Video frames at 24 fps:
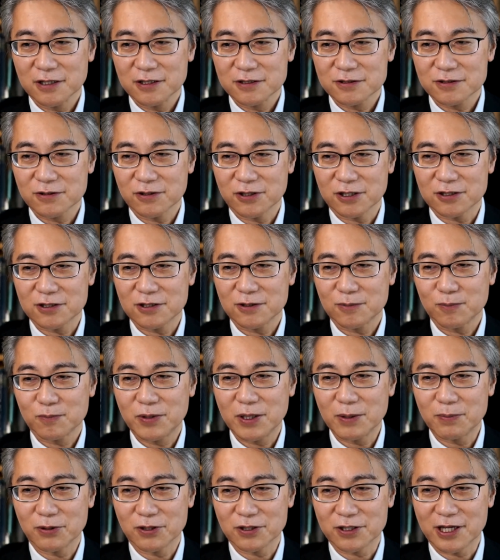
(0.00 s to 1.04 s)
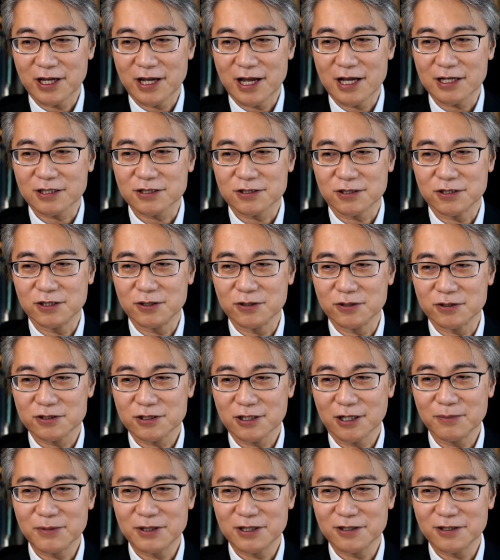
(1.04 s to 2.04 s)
so that people can actually use.